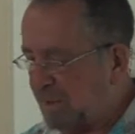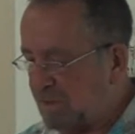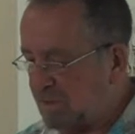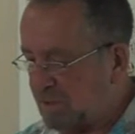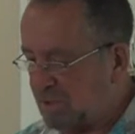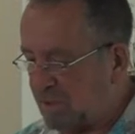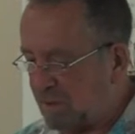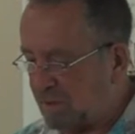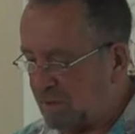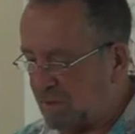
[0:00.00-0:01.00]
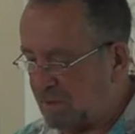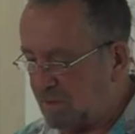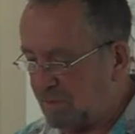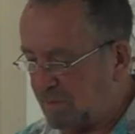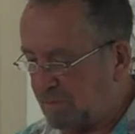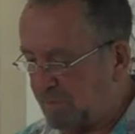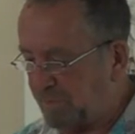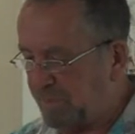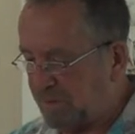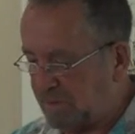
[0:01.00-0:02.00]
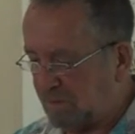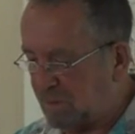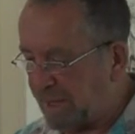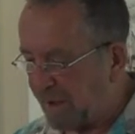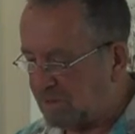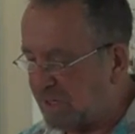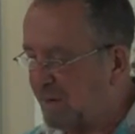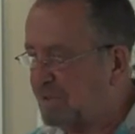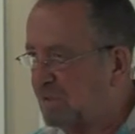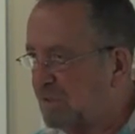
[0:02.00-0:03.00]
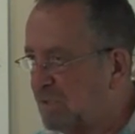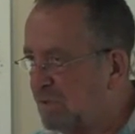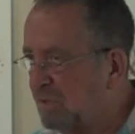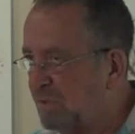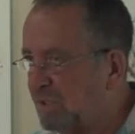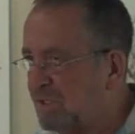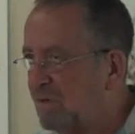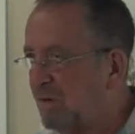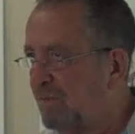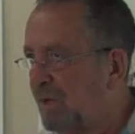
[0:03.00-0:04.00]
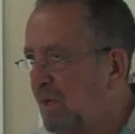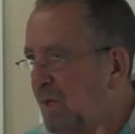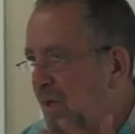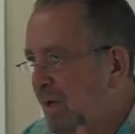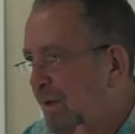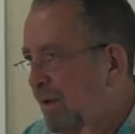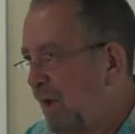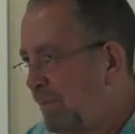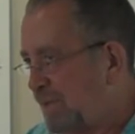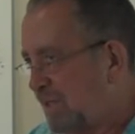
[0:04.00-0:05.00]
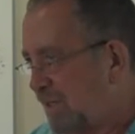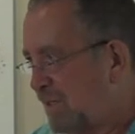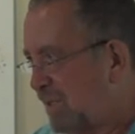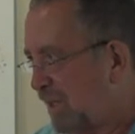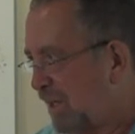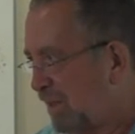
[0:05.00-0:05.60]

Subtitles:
But it is also, and it's a little difficult to pick one chunk out of a novel.